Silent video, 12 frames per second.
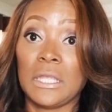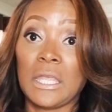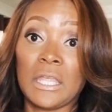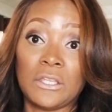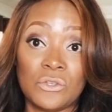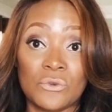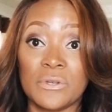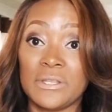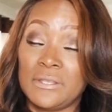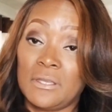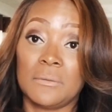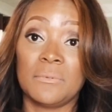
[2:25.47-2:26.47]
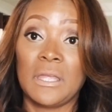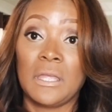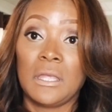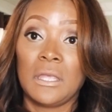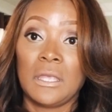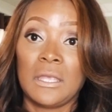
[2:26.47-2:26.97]
ignoring them
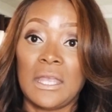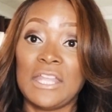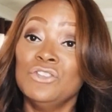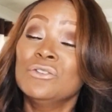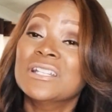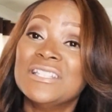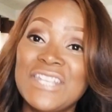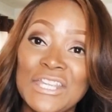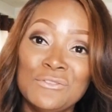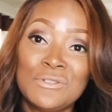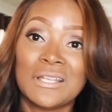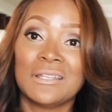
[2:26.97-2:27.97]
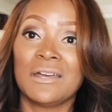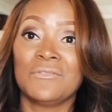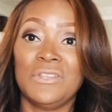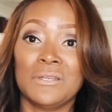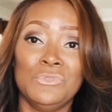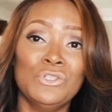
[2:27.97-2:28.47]
and you continue to love them.